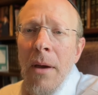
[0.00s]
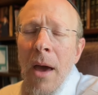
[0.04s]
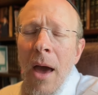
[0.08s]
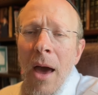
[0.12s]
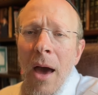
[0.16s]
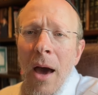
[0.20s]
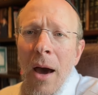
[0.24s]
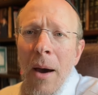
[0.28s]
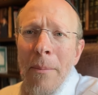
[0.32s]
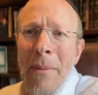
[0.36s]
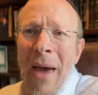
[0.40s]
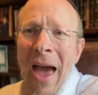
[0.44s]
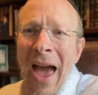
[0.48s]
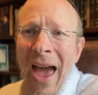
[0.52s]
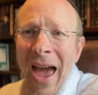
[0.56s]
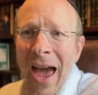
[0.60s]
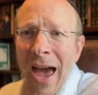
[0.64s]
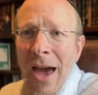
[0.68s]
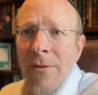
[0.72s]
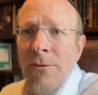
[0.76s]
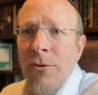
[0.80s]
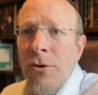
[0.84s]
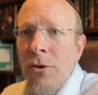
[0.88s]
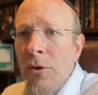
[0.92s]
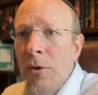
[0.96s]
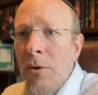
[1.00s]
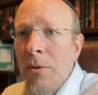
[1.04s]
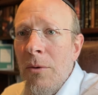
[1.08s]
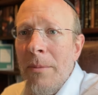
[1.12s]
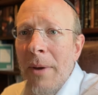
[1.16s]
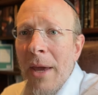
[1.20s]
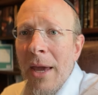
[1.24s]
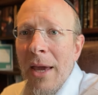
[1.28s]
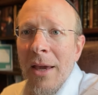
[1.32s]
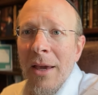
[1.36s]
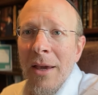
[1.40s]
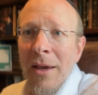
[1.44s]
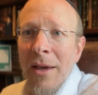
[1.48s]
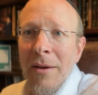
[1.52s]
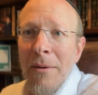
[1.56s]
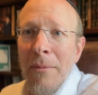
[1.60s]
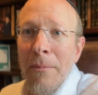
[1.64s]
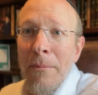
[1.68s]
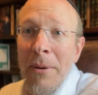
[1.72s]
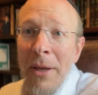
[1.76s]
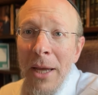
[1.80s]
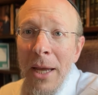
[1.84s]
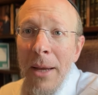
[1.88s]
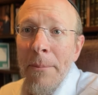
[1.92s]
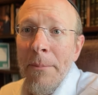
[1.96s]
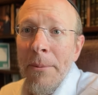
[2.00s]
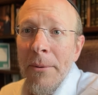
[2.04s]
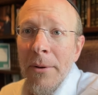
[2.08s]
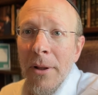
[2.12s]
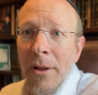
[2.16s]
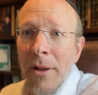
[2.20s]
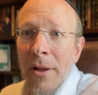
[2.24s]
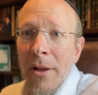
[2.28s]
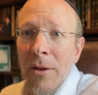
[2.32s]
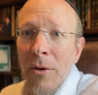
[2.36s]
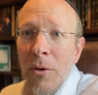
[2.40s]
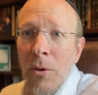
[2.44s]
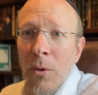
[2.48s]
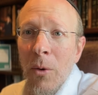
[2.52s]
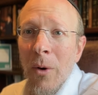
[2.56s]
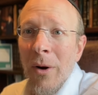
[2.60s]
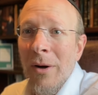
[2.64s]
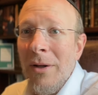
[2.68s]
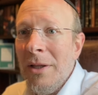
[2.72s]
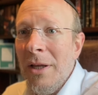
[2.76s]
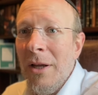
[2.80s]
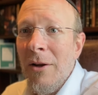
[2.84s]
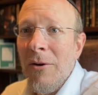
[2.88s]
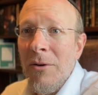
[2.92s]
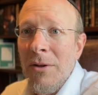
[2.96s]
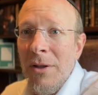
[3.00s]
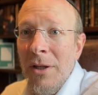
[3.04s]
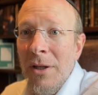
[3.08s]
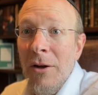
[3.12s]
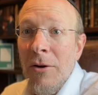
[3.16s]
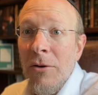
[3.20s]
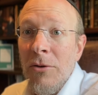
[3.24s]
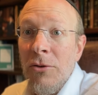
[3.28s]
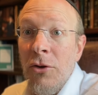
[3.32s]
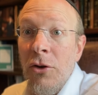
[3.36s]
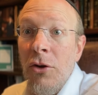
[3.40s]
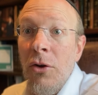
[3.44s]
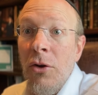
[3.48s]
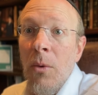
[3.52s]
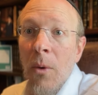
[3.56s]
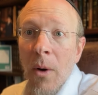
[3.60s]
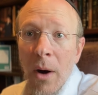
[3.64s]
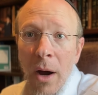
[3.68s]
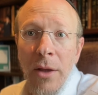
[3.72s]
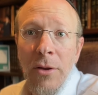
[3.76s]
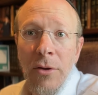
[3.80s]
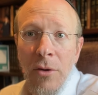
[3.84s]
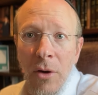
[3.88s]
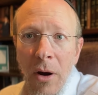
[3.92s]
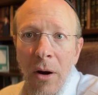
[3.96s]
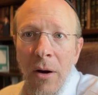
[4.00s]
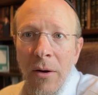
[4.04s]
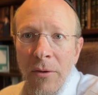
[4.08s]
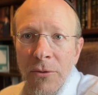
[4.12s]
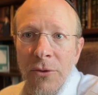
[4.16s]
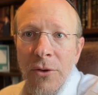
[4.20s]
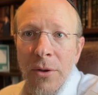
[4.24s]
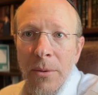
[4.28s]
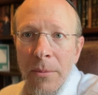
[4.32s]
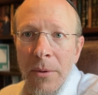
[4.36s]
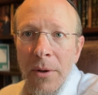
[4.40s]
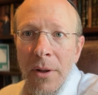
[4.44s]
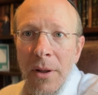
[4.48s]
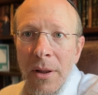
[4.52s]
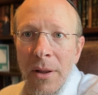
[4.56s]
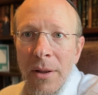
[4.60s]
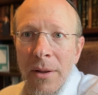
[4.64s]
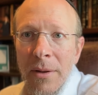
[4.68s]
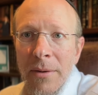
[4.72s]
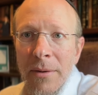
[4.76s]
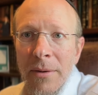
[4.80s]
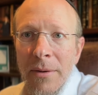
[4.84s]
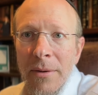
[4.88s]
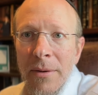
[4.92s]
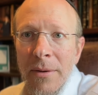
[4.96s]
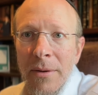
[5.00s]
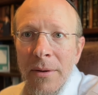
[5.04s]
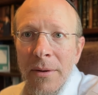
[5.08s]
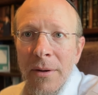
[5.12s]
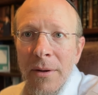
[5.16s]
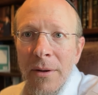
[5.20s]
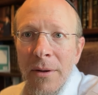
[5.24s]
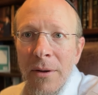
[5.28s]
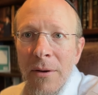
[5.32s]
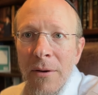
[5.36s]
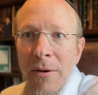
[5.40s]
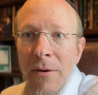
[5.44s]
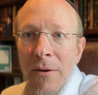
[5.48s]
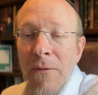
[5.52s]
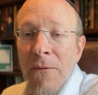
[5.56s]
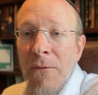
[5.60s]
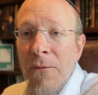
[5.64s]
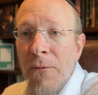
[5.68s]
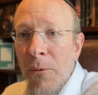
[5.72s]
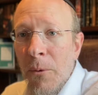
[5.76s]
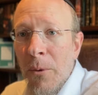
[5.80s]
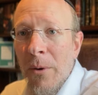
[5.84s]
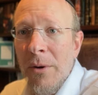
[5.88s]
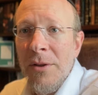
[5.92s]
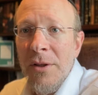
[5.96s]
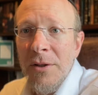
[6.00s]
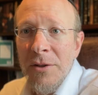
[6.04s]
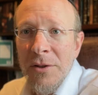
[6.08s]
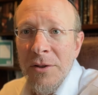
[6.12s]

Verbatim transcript: um, have you make people who are near and dear to you uncomfortable for the